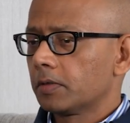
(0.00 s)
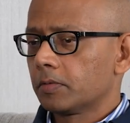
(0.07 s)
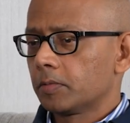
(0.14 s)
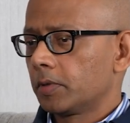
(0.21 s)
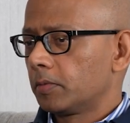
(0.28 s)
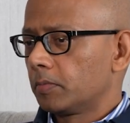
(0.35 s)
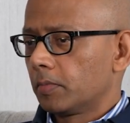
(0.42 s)

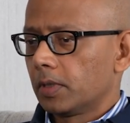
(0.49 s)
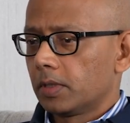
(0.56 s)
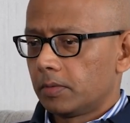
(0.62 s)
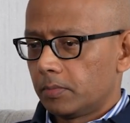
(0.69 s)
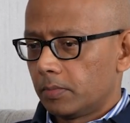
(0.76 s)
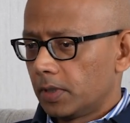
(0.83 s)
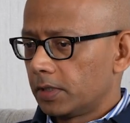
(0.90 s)
with
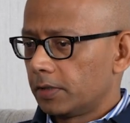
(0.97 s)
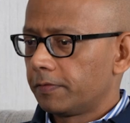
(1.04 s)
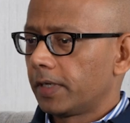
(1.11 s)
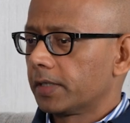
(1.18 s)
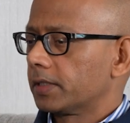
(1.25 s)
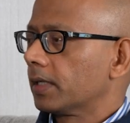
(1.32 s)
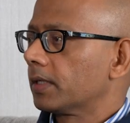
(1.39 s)

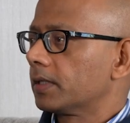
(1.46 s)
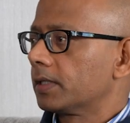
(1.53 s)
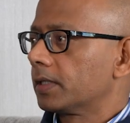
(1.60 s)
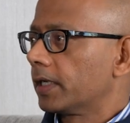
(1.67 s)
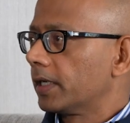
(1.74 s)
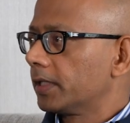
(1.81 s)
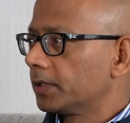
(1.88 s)
multi-factor
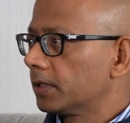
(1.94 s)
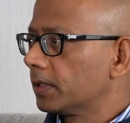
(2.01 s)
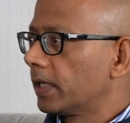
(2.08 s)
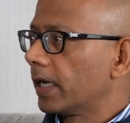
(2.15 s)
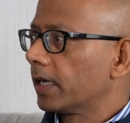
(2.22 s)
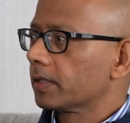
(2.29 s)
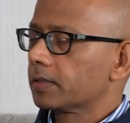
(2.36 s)
authentication,
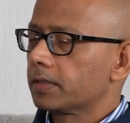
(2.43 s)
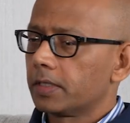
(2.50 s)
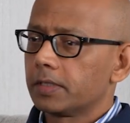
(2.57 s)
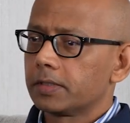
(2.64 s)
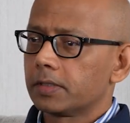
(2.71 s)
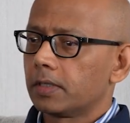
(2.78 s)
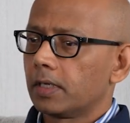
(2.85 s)

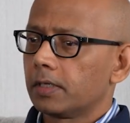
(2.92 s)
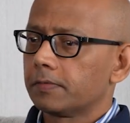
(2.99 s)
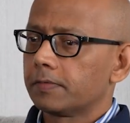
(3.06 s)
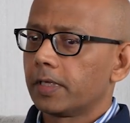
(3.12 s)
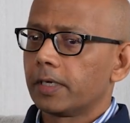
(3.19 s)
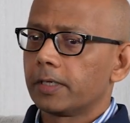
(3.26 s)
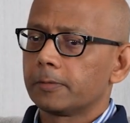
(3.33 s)
access, and all
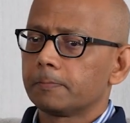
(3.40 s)
of that.